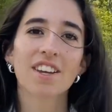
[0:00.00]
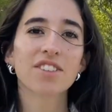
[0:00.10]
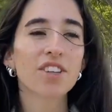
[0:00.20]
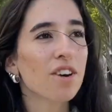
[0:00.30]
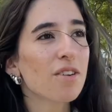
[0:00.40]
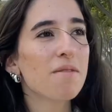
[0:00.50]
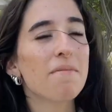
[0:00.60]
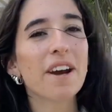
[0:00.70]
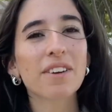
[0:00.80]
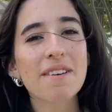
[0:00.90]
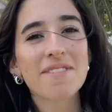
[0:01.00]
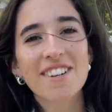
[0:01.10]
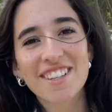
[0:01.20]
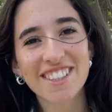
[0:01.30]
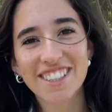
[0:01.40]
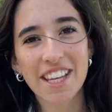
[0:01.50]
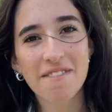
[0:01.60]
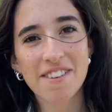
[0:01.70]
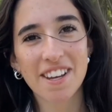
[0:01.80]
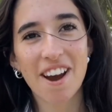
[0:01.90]
So my grandparents just
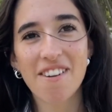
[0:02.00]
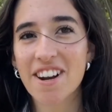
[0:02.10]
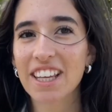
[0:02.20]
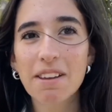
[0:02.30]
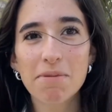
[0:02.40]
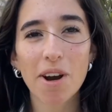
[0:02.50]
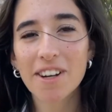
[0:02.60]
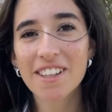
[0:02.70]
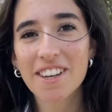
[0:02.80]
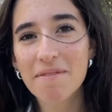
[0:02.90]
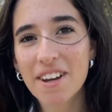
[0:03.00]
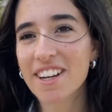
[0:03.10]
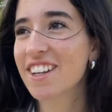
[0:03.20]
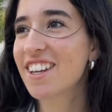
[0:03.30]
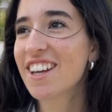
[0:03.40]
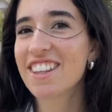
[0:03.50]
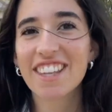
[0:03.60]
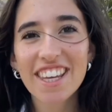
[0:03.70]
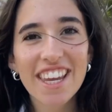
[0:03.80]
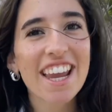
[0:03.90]
came in town and I keep talking to them and
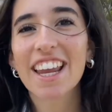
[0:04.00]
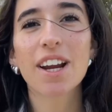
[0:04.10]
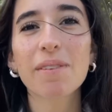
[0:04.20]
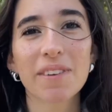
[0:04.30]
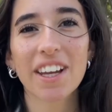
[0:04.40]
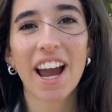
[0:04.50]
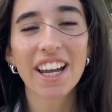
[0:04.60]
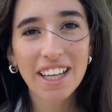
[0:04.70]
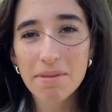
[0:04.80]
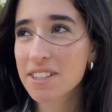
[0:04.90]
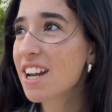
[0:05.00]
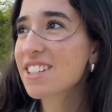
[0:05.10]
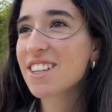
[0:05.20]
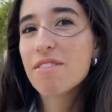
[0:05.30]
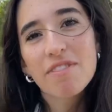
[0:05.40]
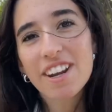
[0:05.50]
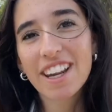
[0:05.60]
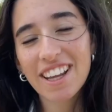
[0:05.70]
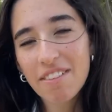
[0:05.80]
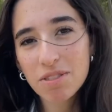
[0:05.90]
they can't hear me. I keep saying stuff and
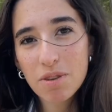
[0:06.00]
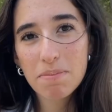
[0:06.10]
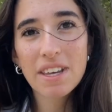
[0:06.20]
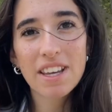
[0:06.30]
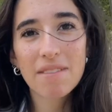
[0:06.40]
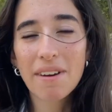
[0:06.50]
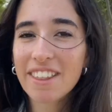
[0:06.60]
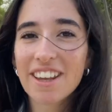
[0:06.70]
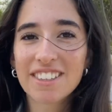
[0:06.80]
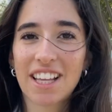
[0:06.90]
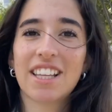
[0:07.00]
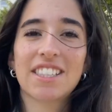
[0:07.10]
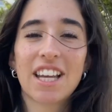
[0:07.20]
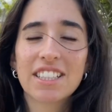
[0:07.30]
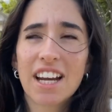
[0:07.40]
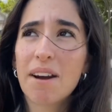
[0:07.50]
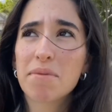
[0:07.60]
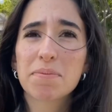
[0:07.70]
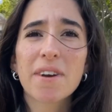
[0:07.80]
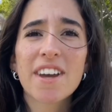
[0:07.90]
I have to repeat my names 10
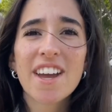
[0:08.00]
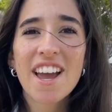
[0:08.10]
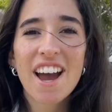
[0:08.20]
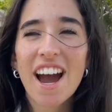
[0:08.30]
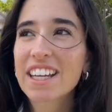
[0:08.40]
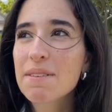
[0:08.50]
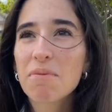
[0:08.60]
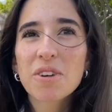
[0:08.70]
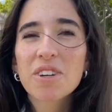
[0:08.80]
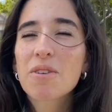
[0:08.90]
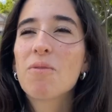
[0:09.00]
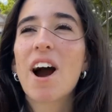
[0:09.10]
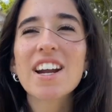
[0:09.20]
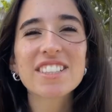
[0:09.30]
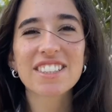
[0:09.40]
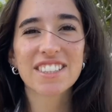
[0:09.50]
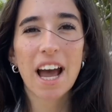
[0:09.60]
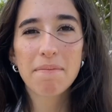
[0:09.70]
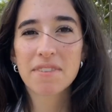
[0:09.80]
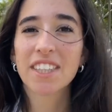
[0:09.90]
times. But I keep wondering, why does this
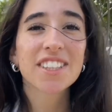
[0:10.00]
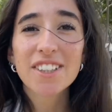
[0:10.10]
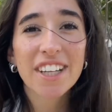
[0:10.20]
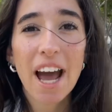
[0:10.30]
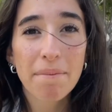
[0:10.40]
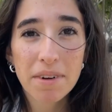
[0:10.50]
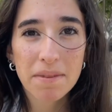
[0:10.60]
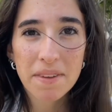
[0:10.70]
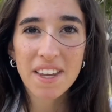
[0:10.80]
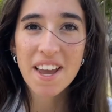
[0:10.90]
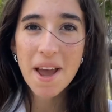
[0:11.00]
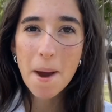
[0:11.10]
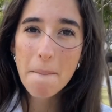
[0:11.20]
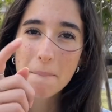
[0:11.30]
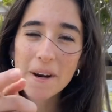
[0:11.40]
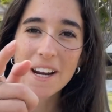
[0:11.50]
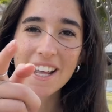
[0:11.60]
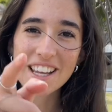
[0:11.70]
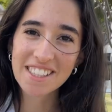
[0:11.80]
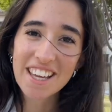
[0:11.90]
happen? That's not gonna happen to me. But it
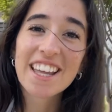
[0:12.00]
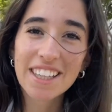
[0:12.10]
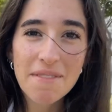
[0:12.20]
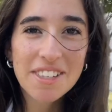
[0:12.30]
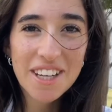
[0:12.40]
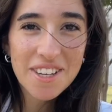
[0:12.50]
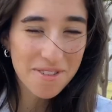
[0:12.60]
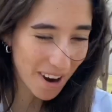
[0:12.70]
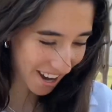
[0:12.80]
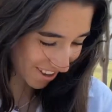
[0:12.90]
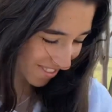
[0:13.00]
is, and let me tell you why.